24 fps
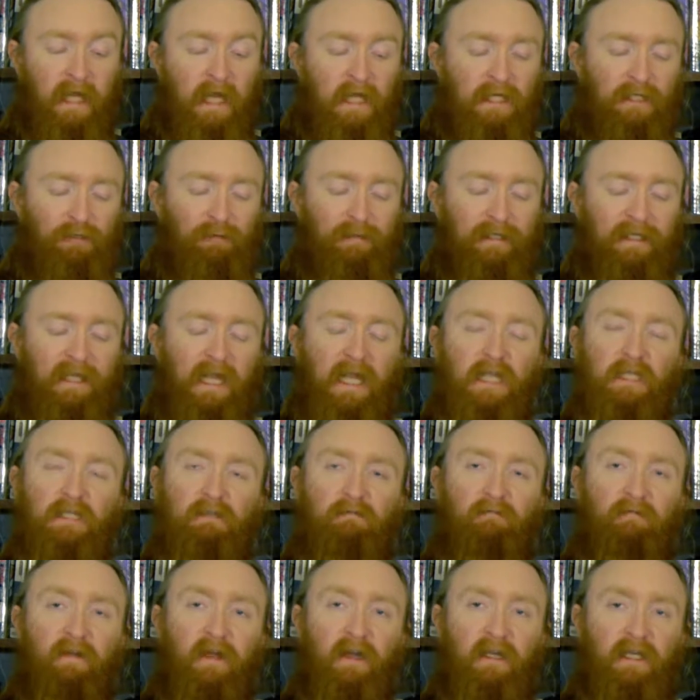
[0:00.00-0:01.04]
to engage in
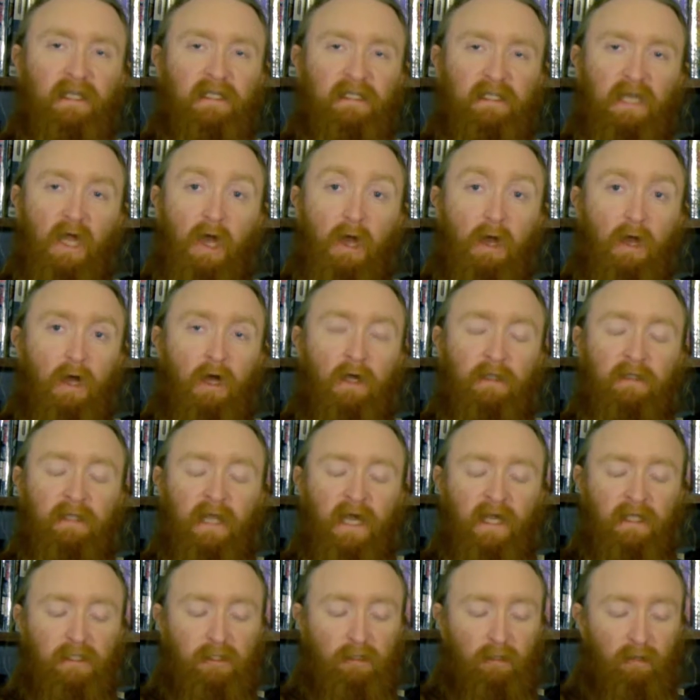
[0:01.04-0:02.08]
various
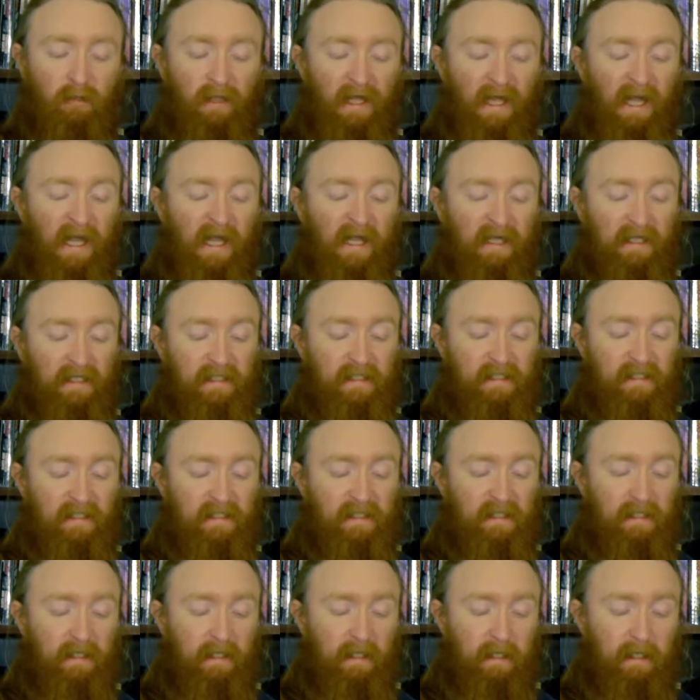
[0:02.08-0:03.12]
unnatural
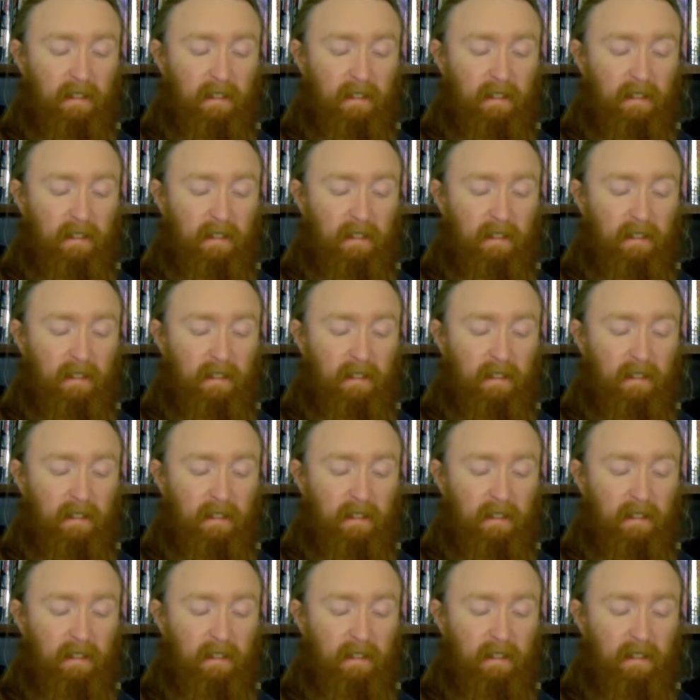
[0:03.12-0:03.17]
acts,